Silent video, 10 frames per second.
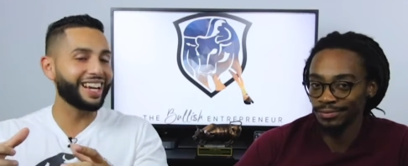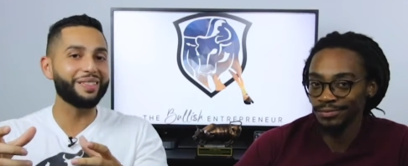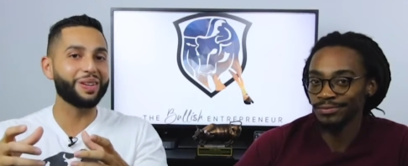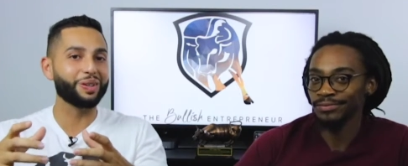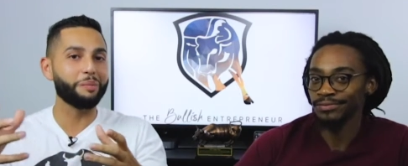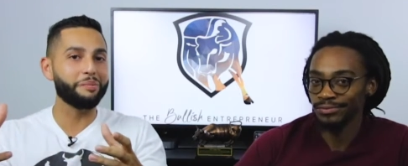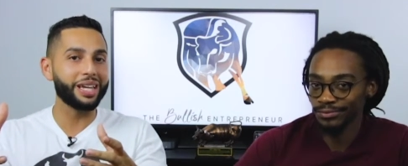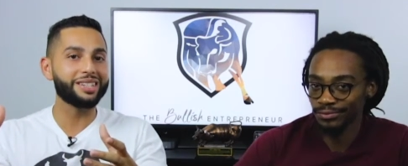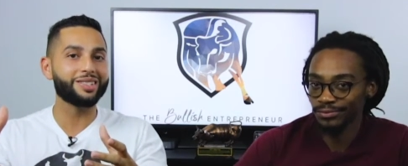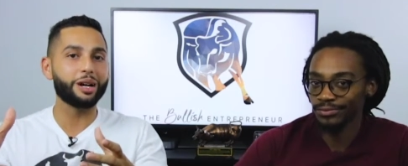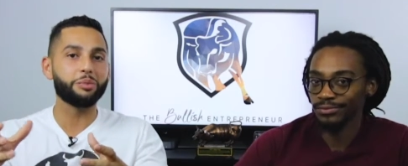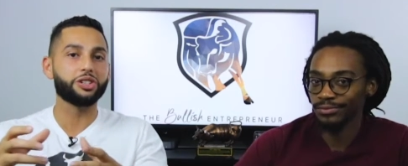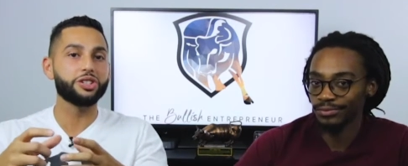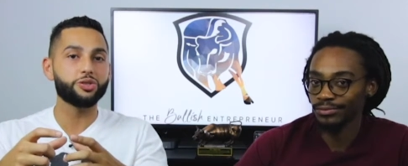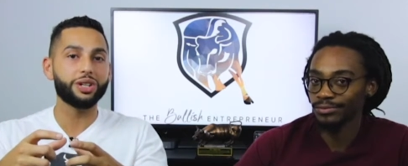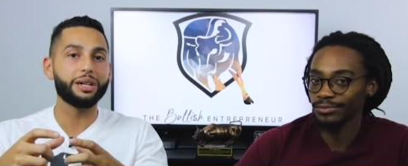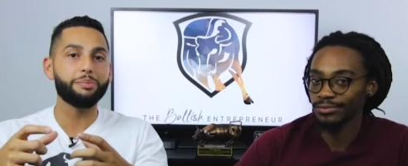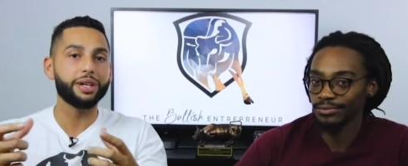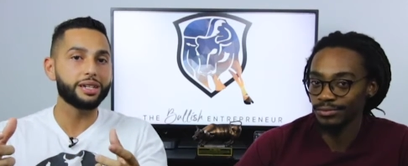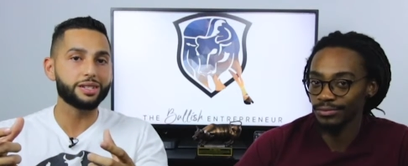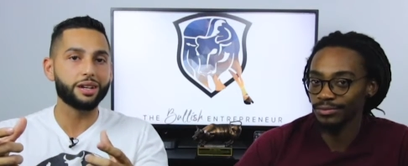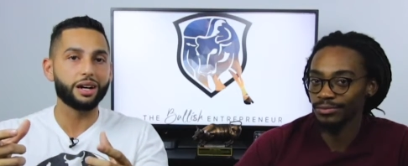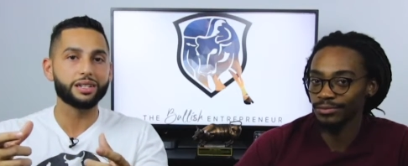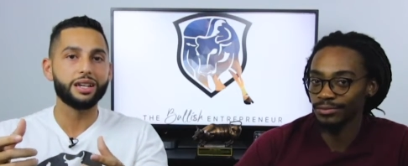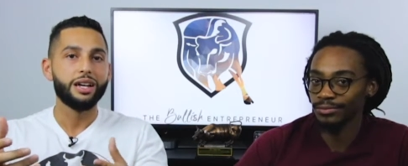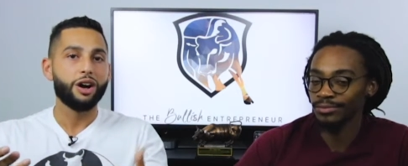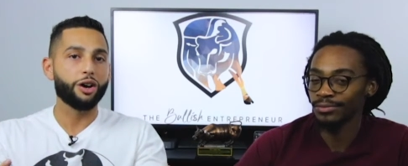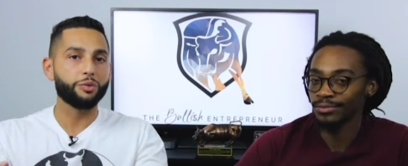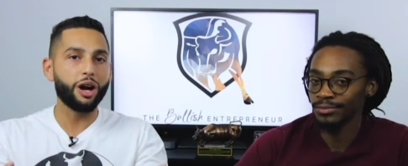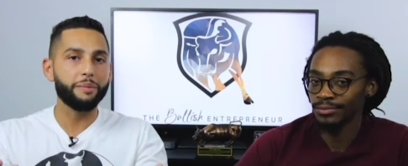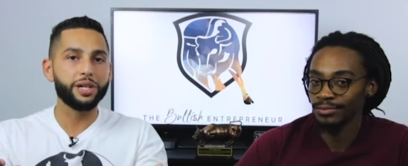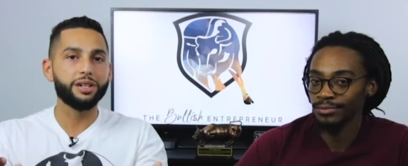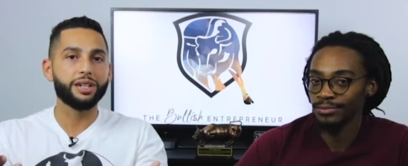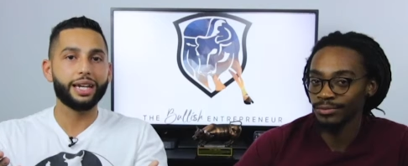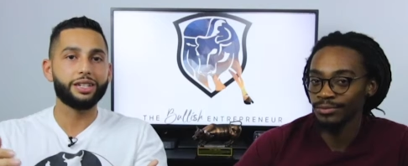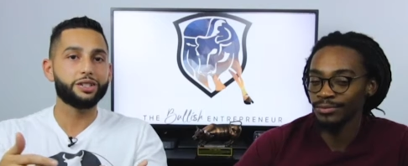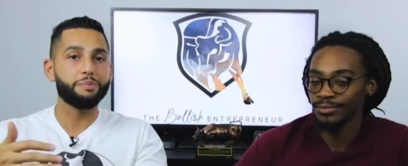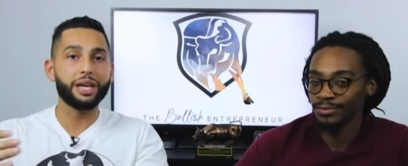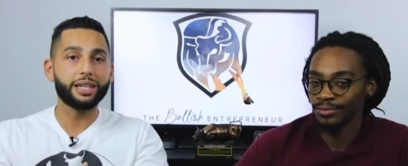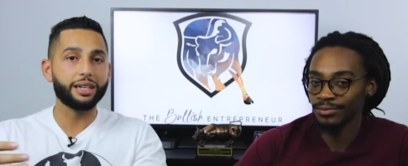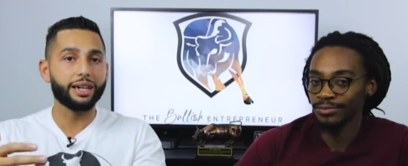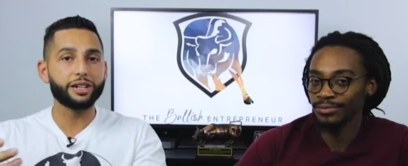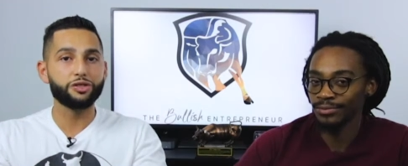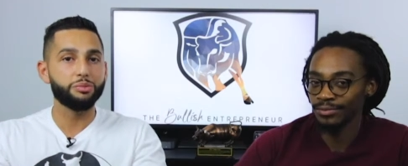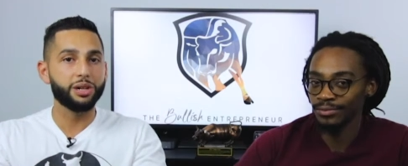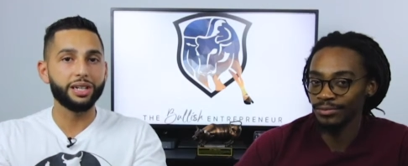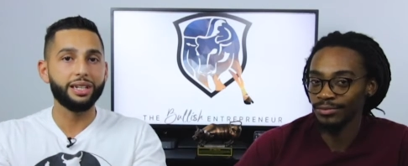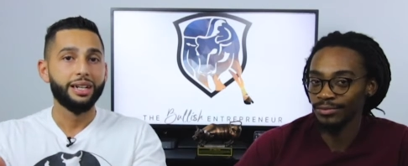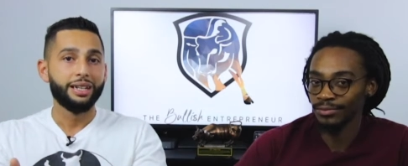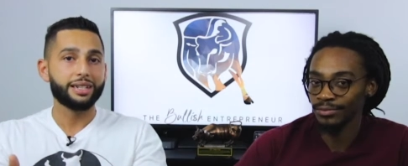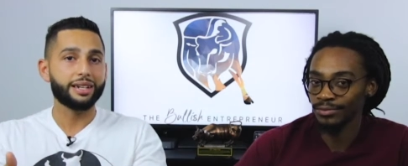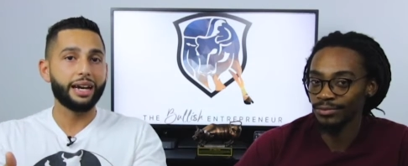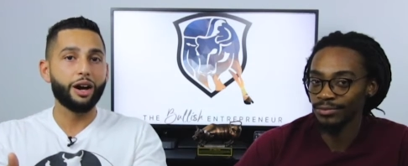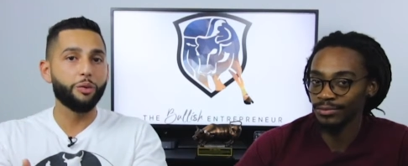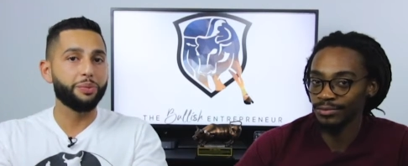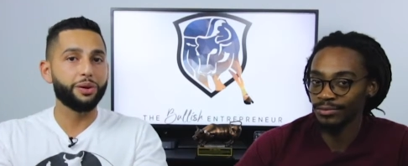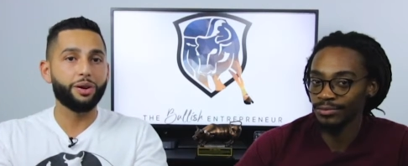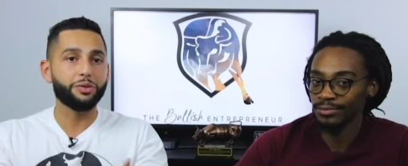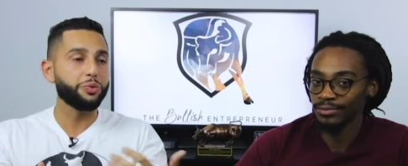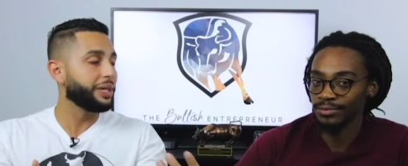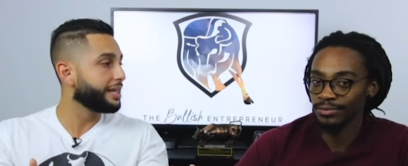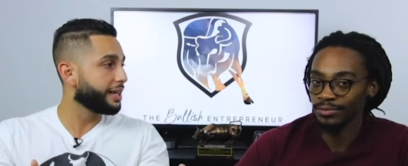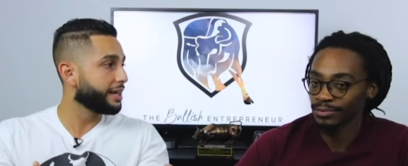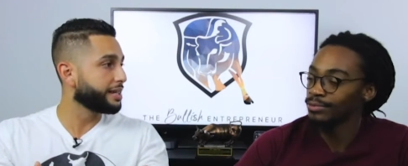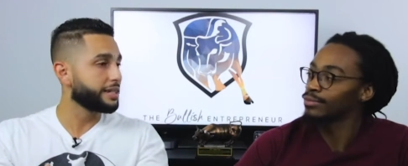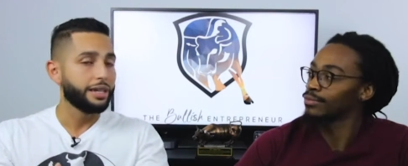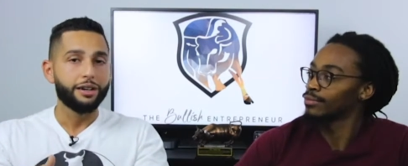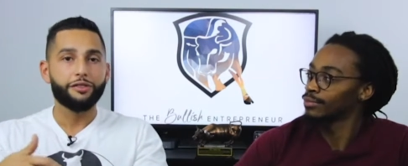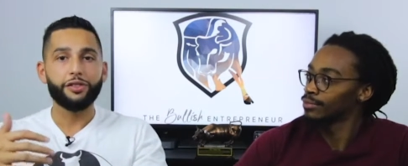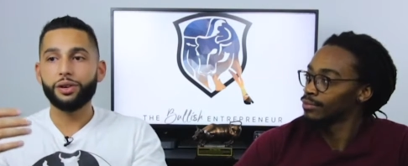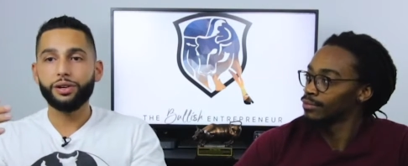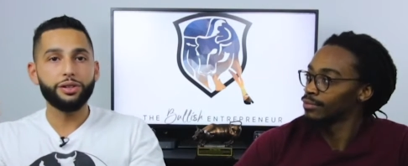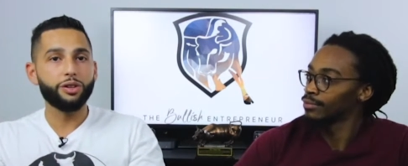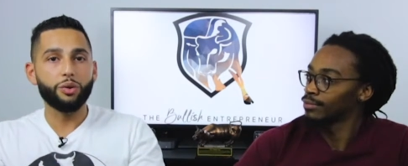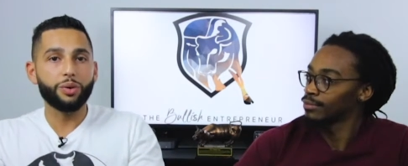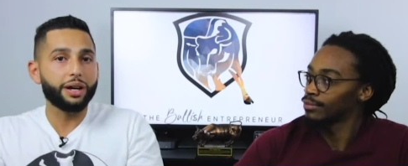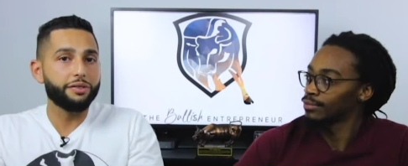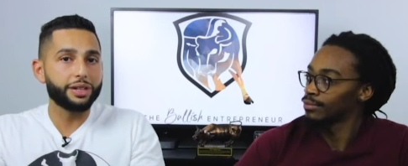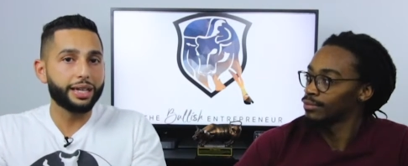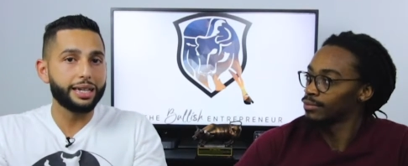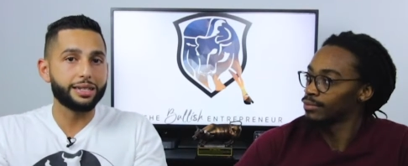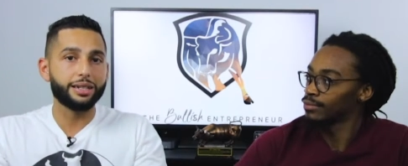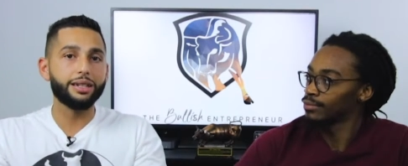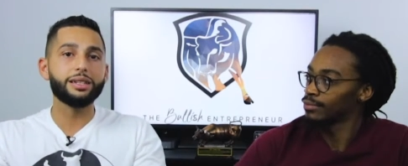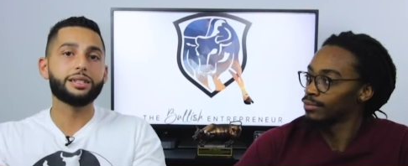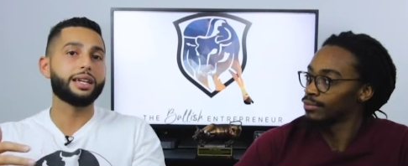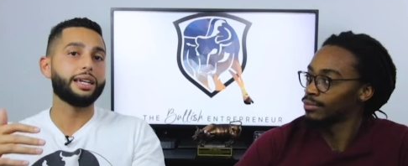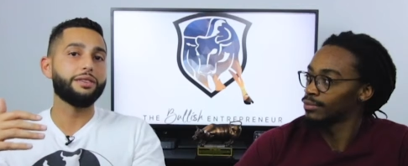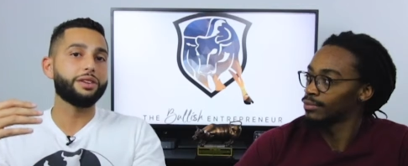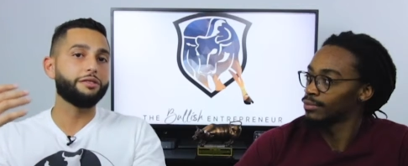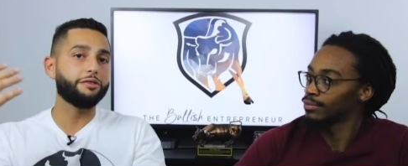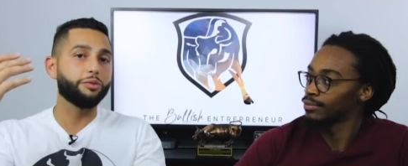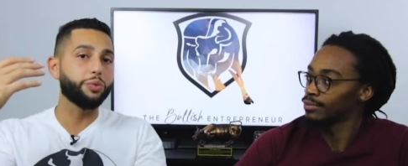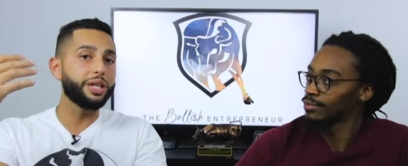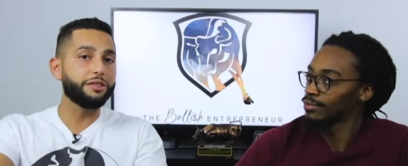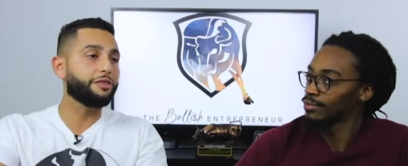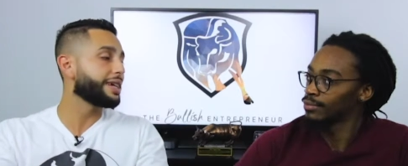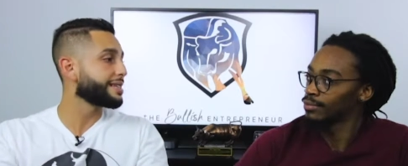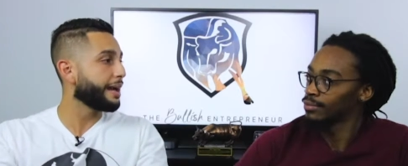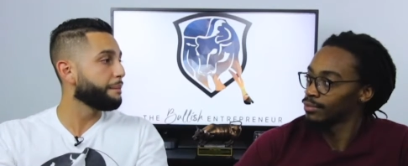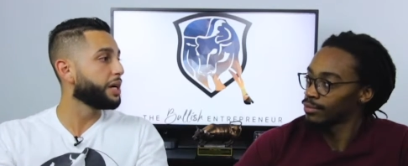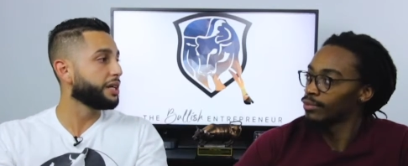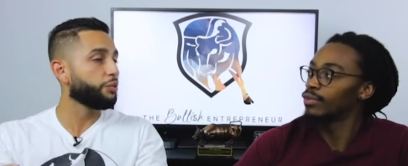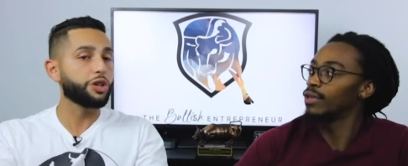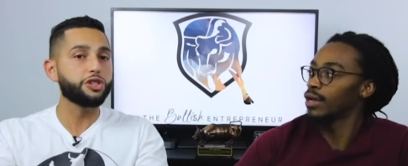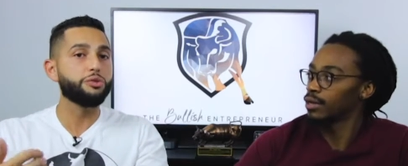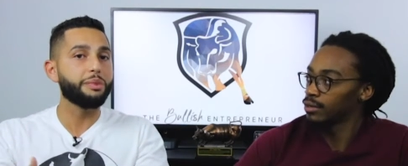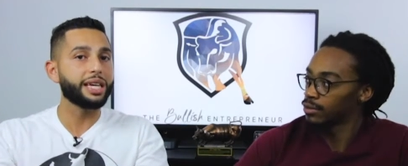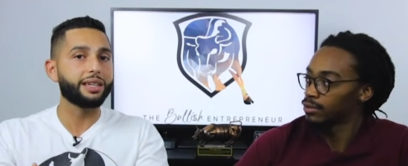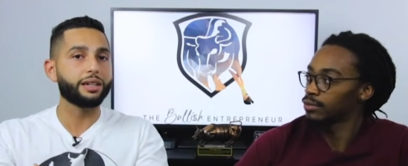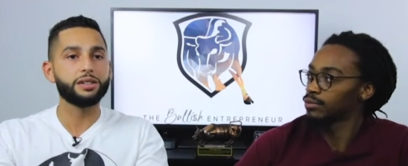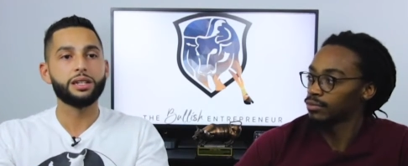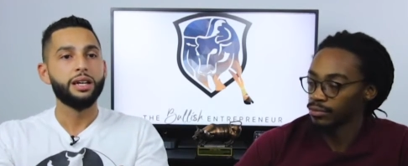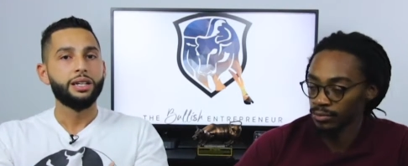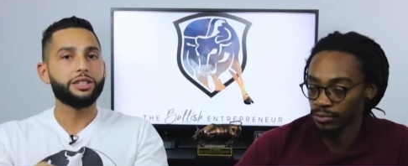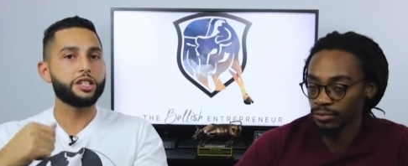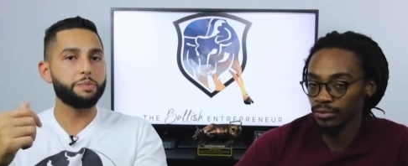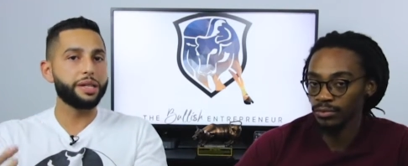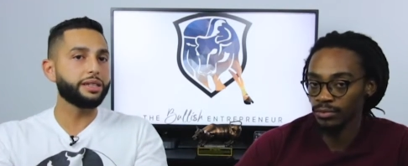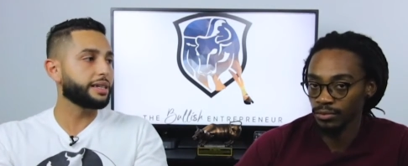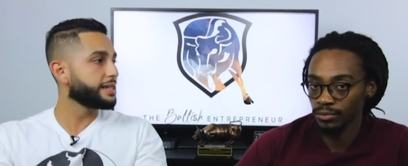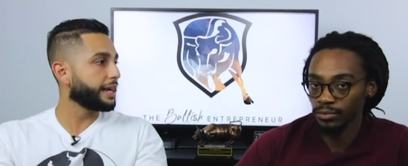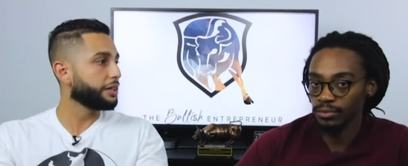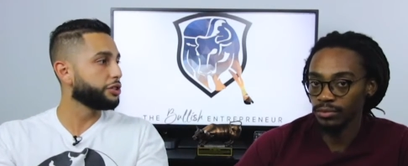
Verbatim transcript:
Speaker 1: she's not even on the main stock market. She's trading penny stocks on Robinhood and just making an extra money that's going to help her on the weekends for you know whatever the case it is and even reinvest that money once yeah. you make it cuz just spending is not